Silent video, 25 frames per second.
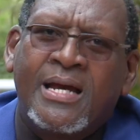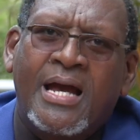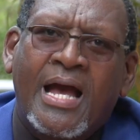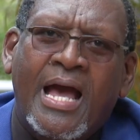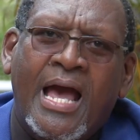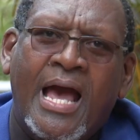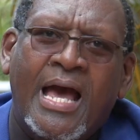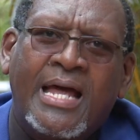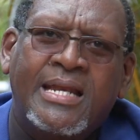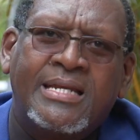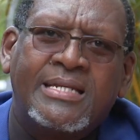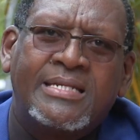
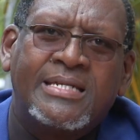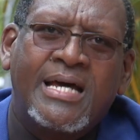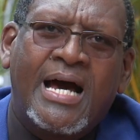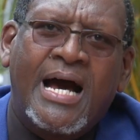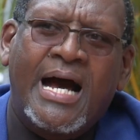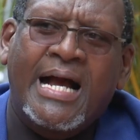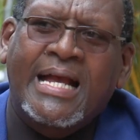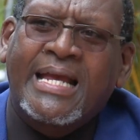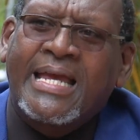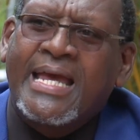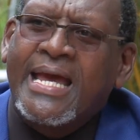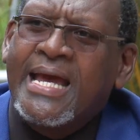And
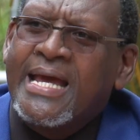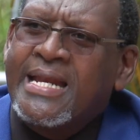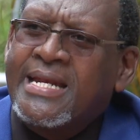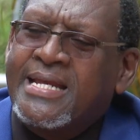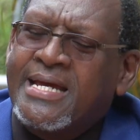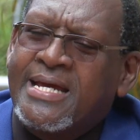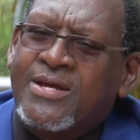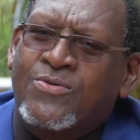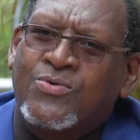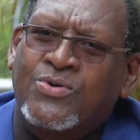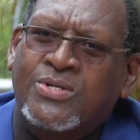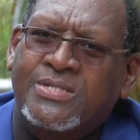again,
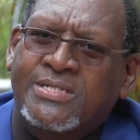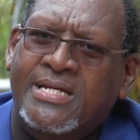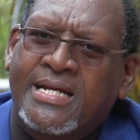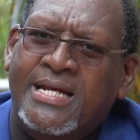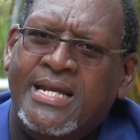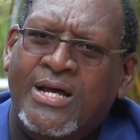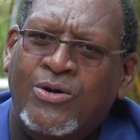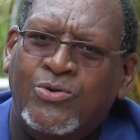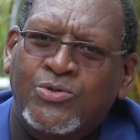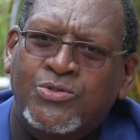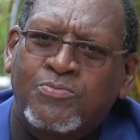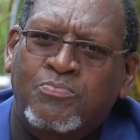it was
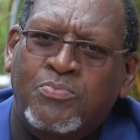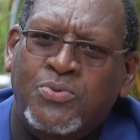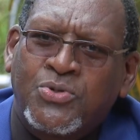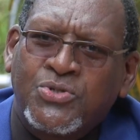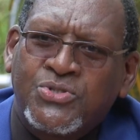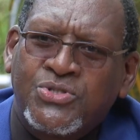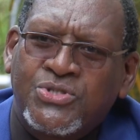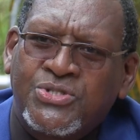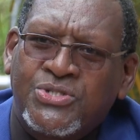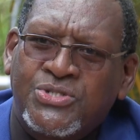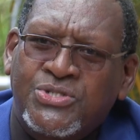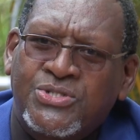an
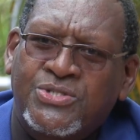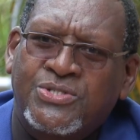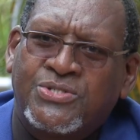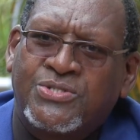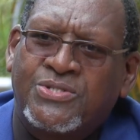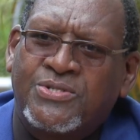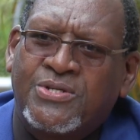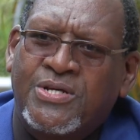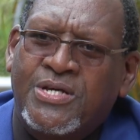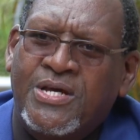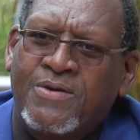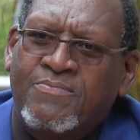outpost
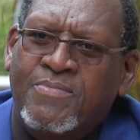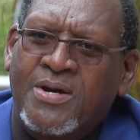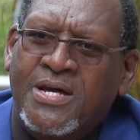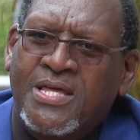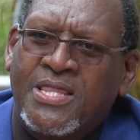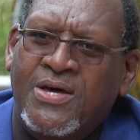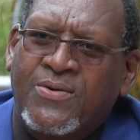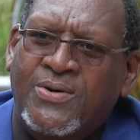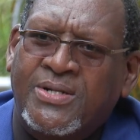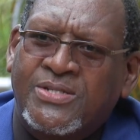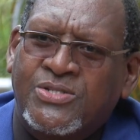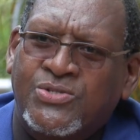by
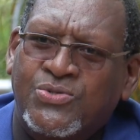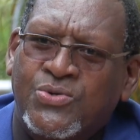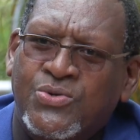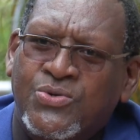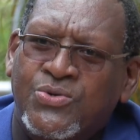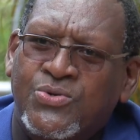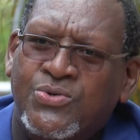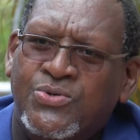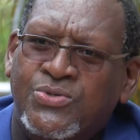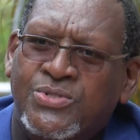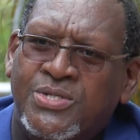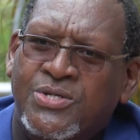the
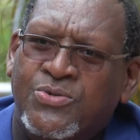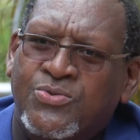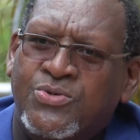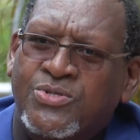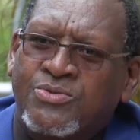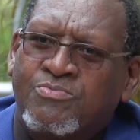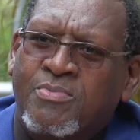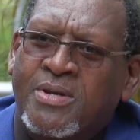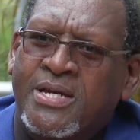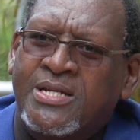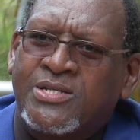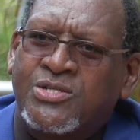Wazungus. It
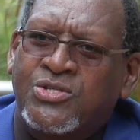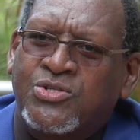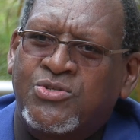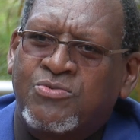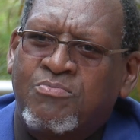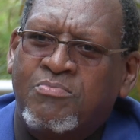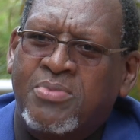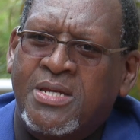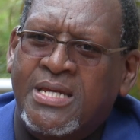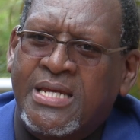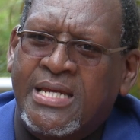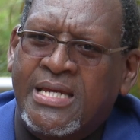was meant to
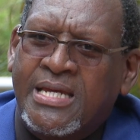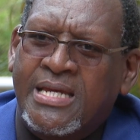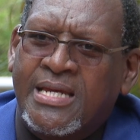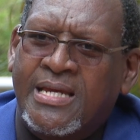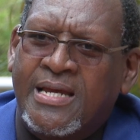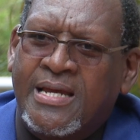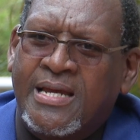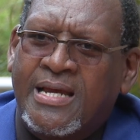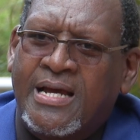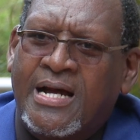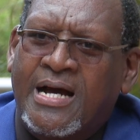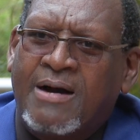
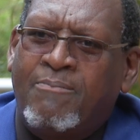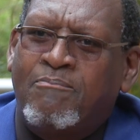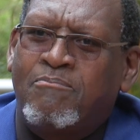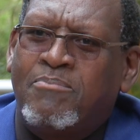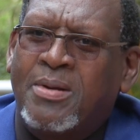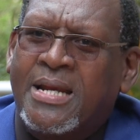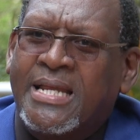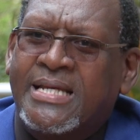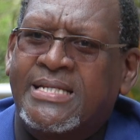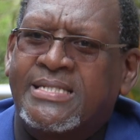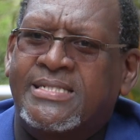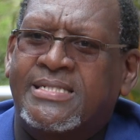be a
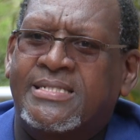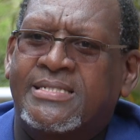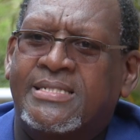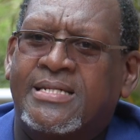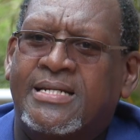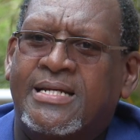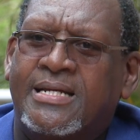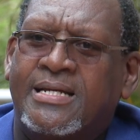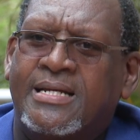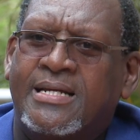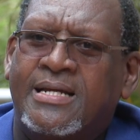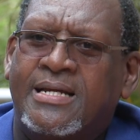place.
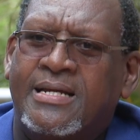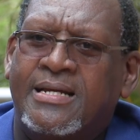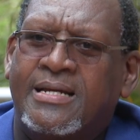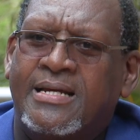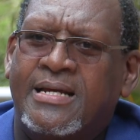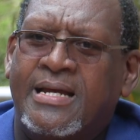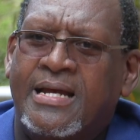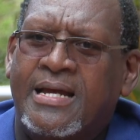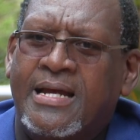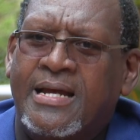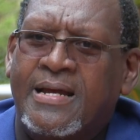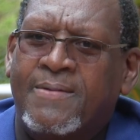
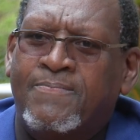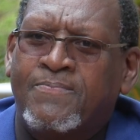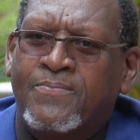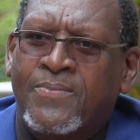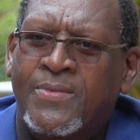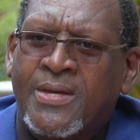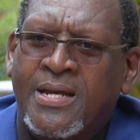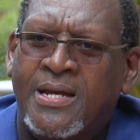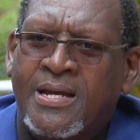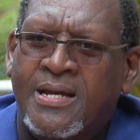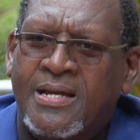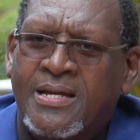The
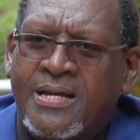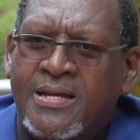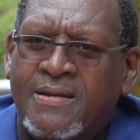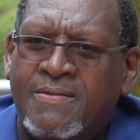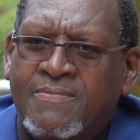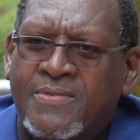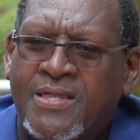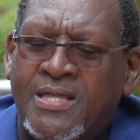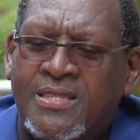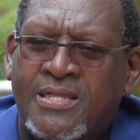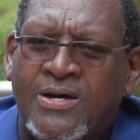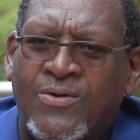
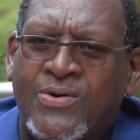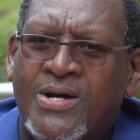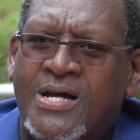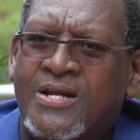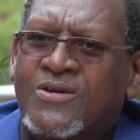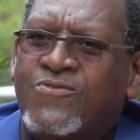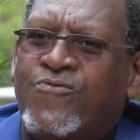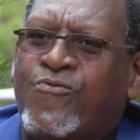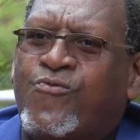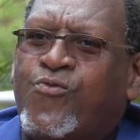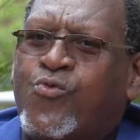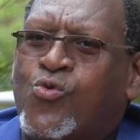
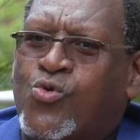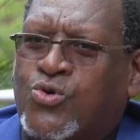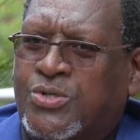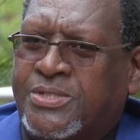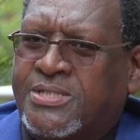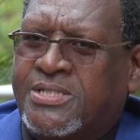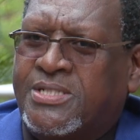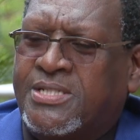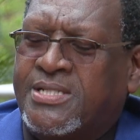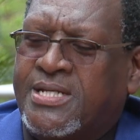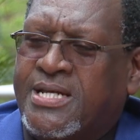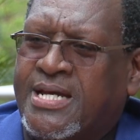word
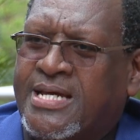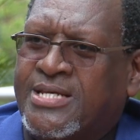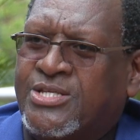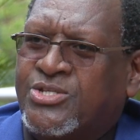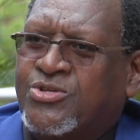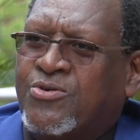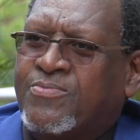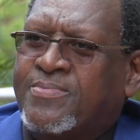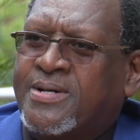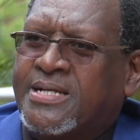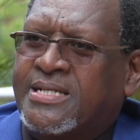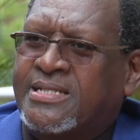fort, as
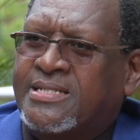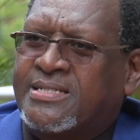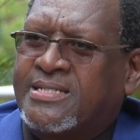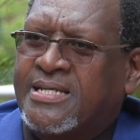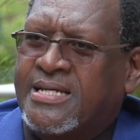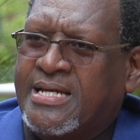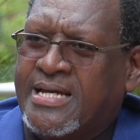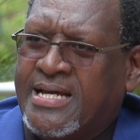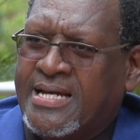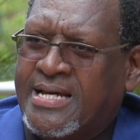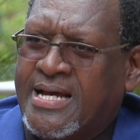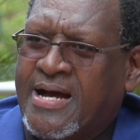you might
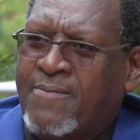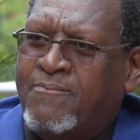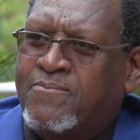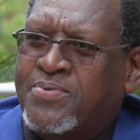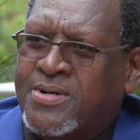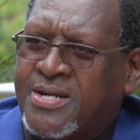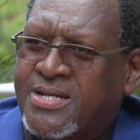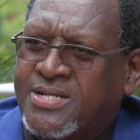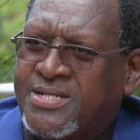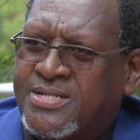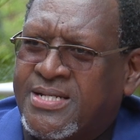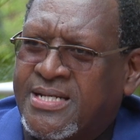
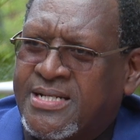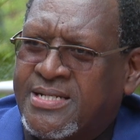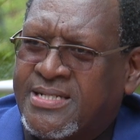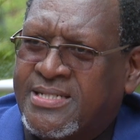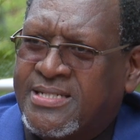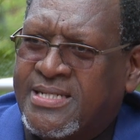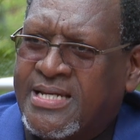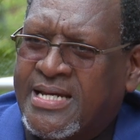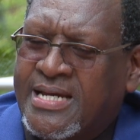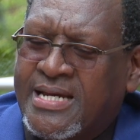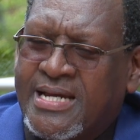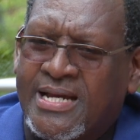
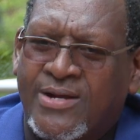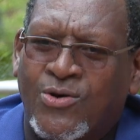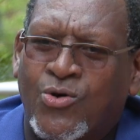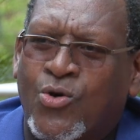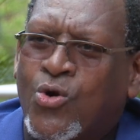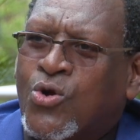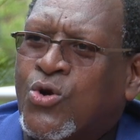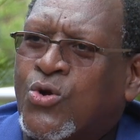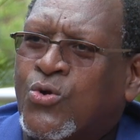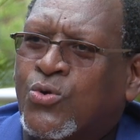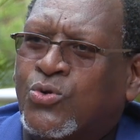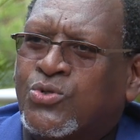appreciate,
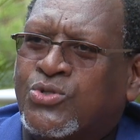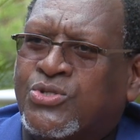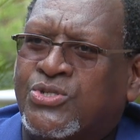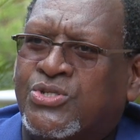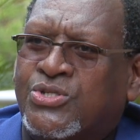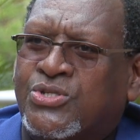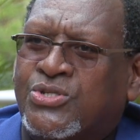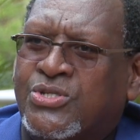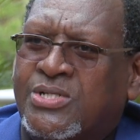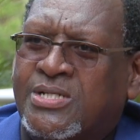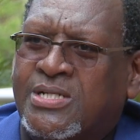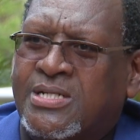
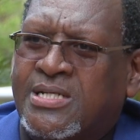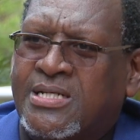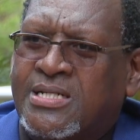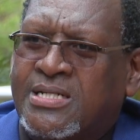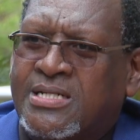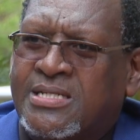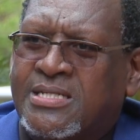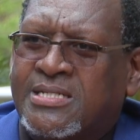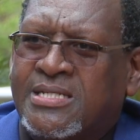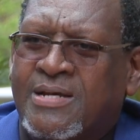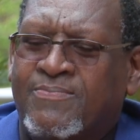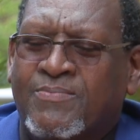connotes
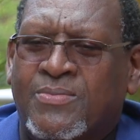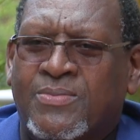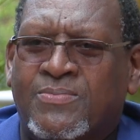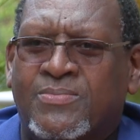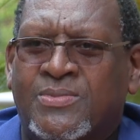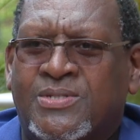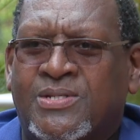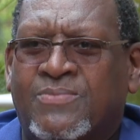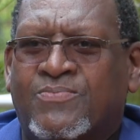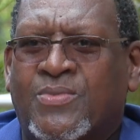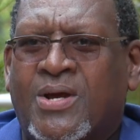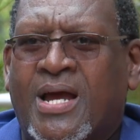
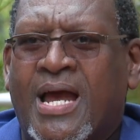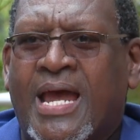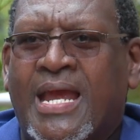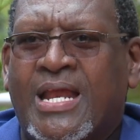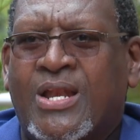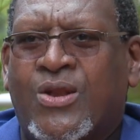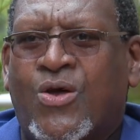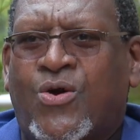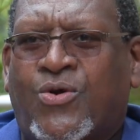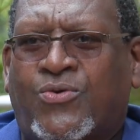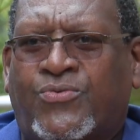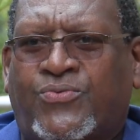some
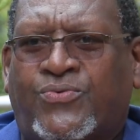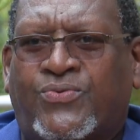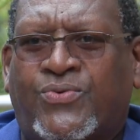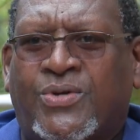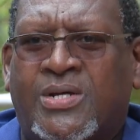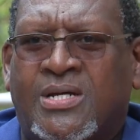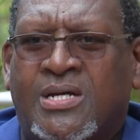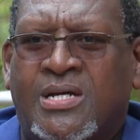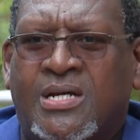kind of